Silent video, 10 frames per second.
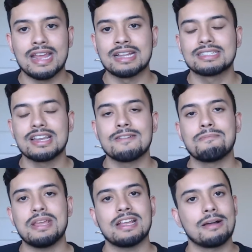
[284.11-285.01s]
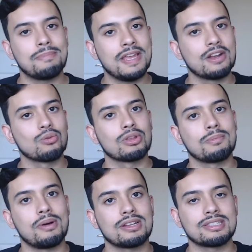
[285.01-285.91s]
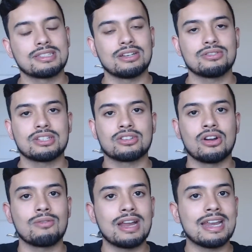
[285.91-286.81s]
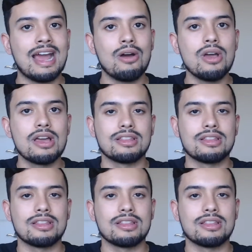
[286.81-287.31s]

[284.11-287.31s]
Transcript: and instead of being up here where the Boston Celtics are right now,